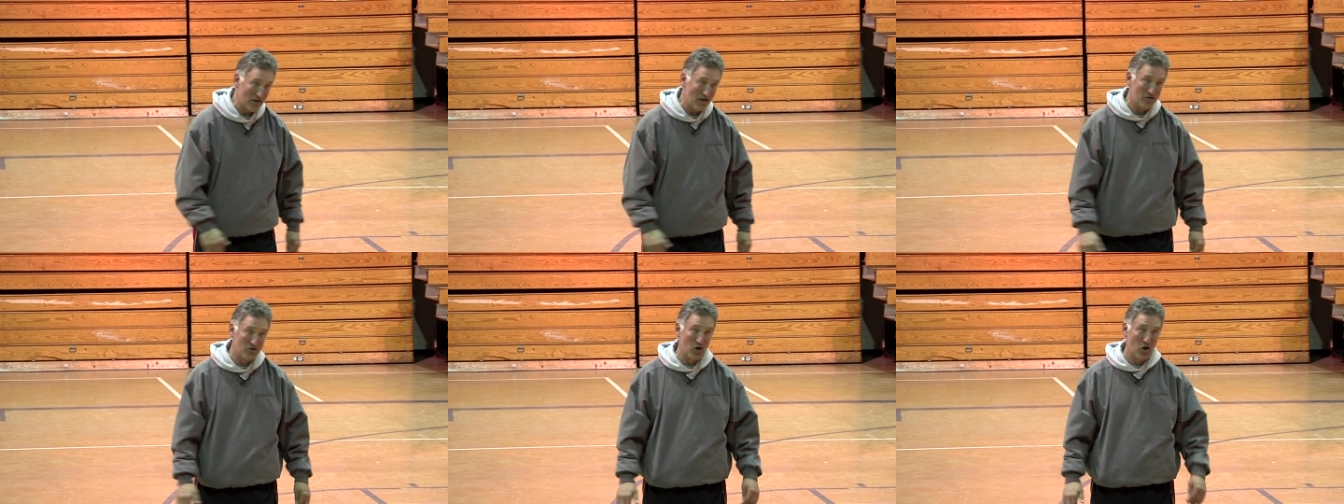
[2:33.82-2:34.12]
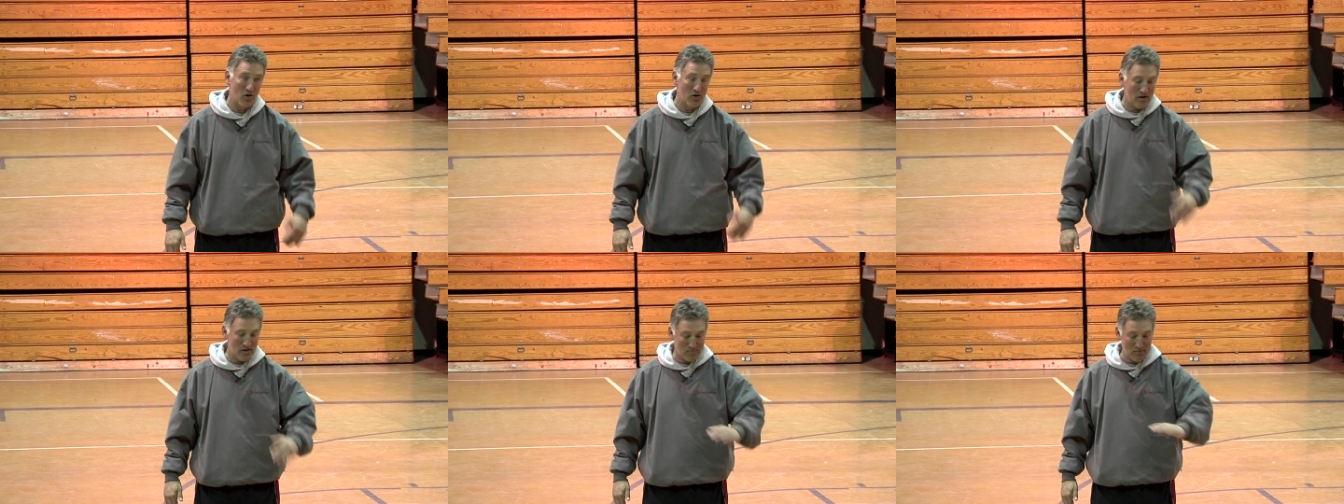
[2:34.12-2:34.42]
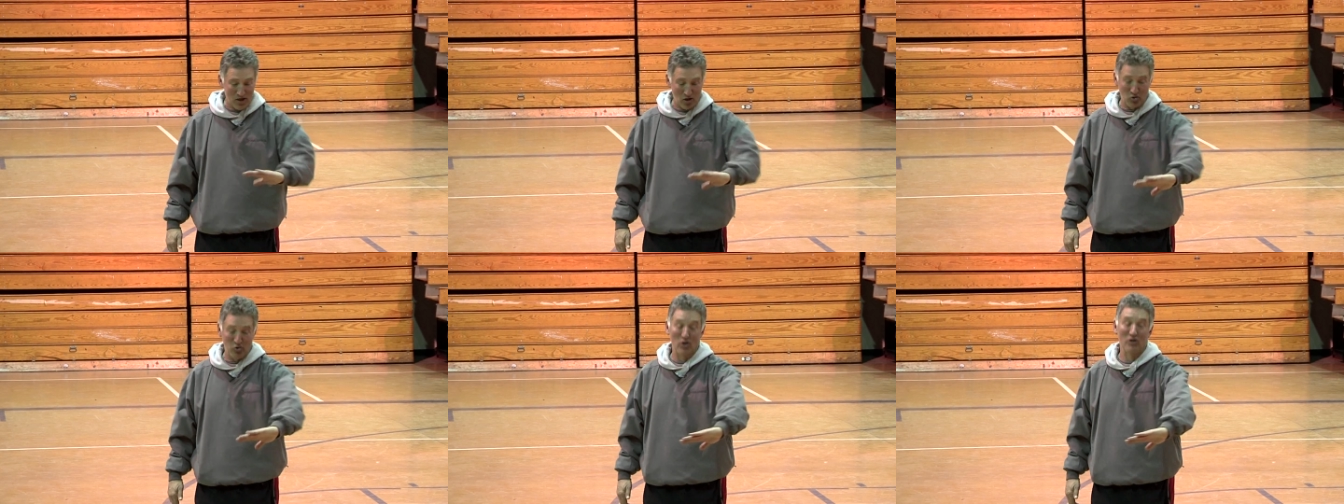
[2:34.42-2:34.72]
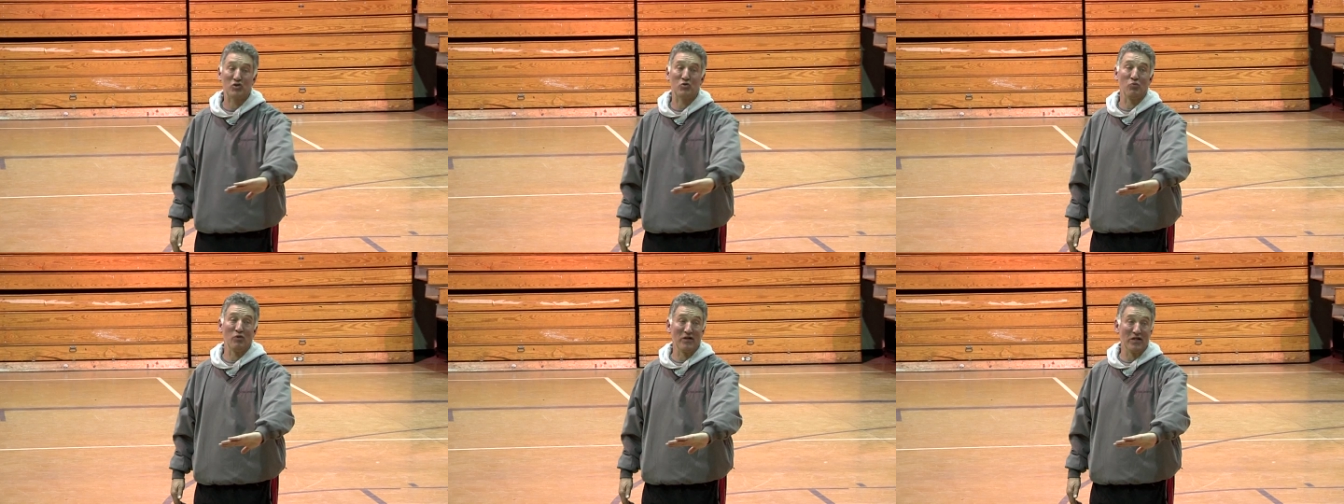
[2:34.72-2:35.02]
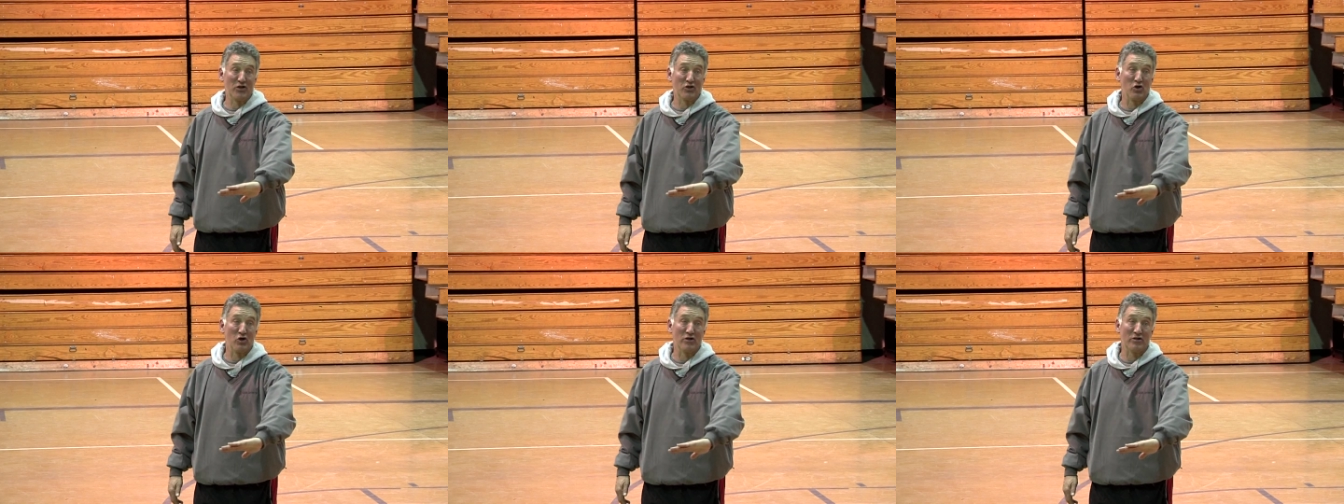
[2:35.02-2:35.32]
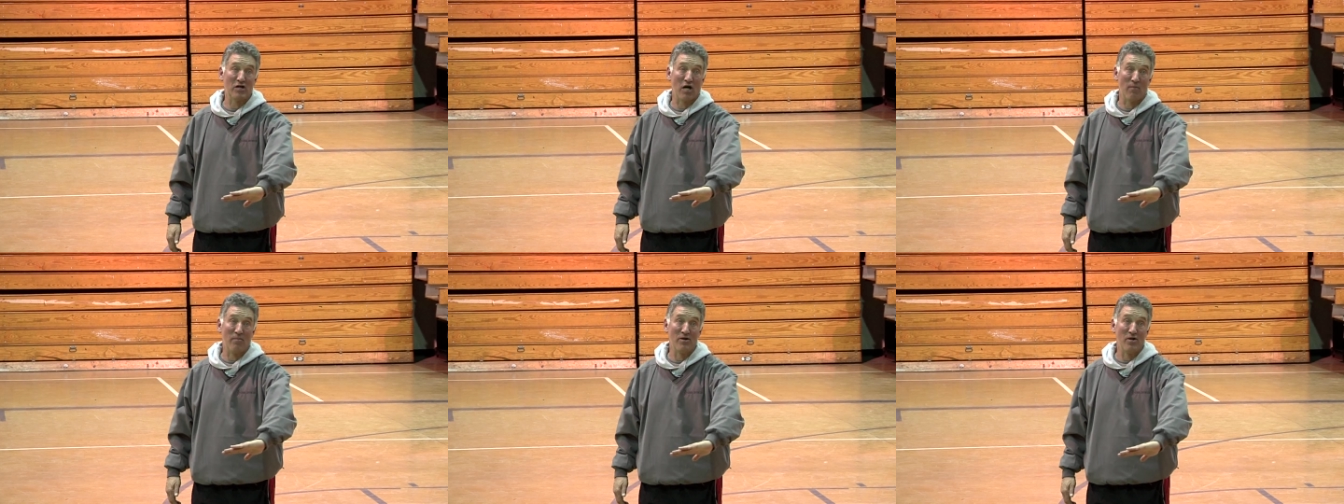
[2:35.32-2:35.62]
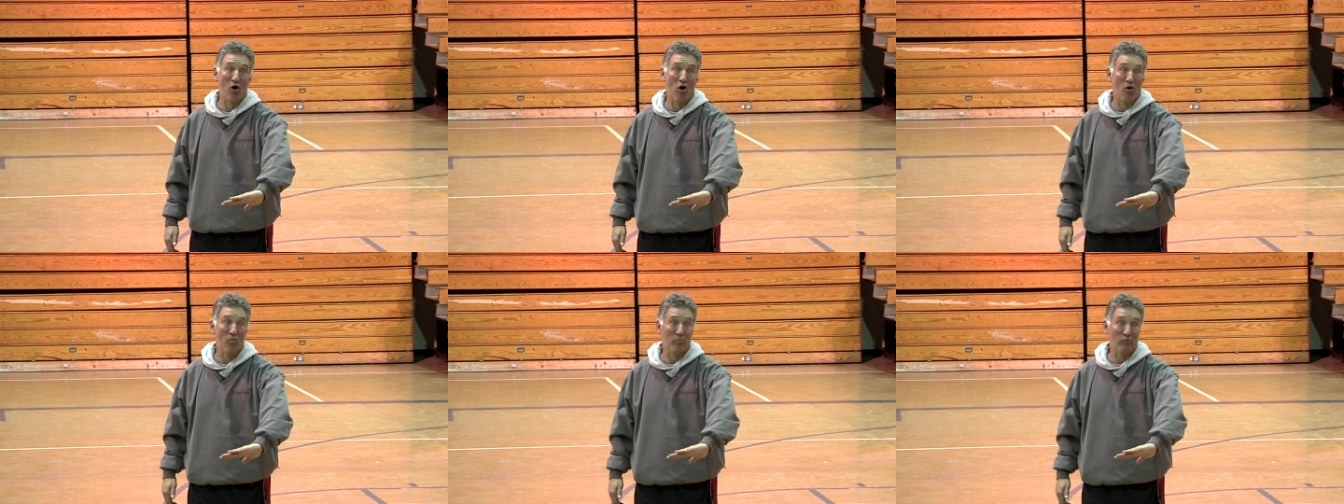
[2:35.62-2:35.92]
in the dirt, but it looks really good coming
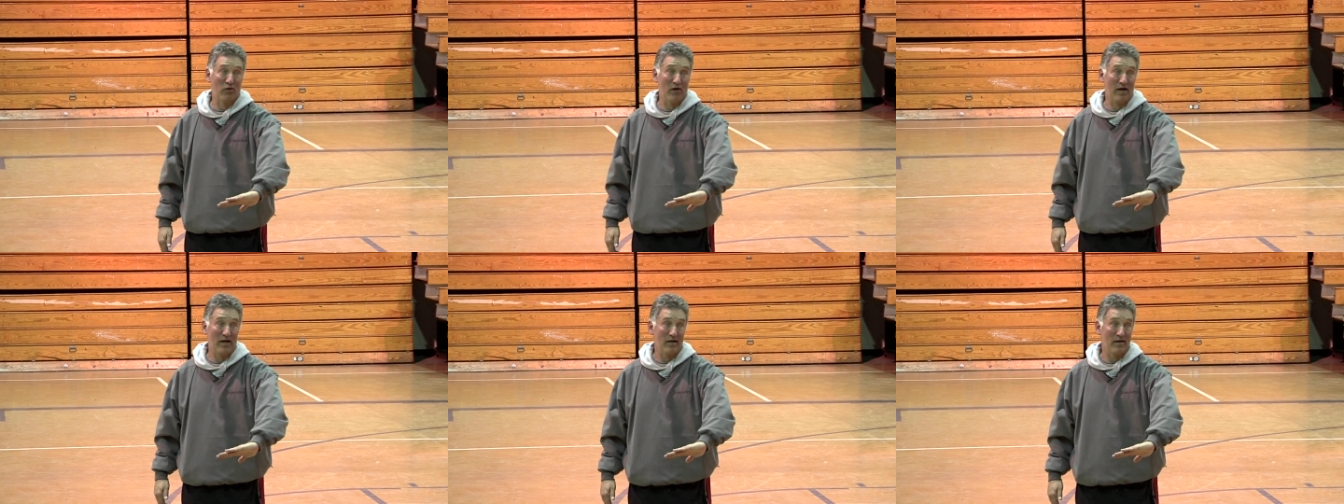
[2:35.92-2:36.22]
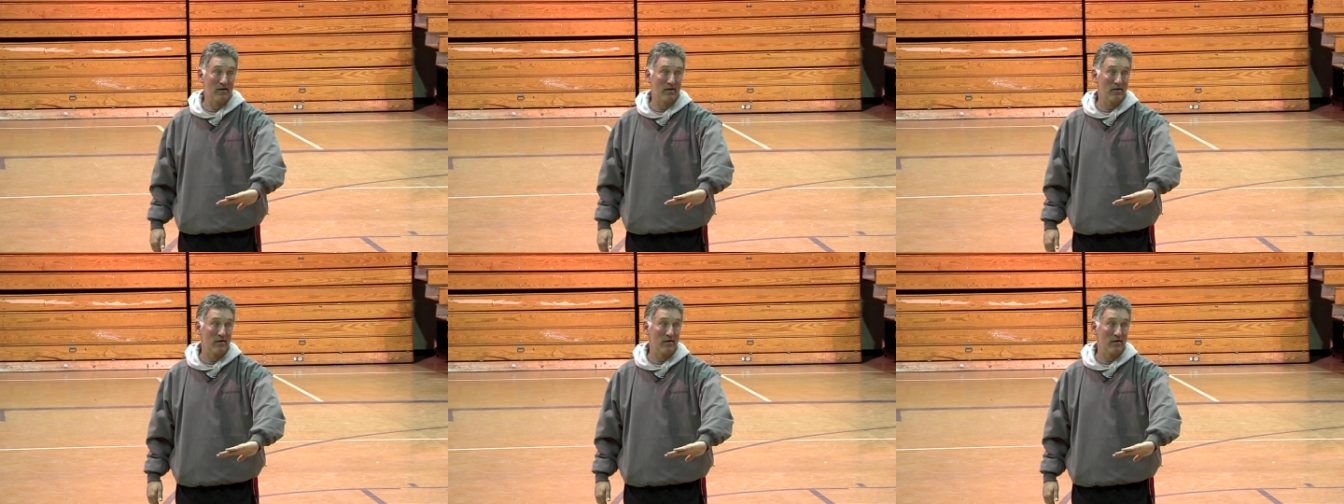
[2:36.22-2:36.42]
to home plate.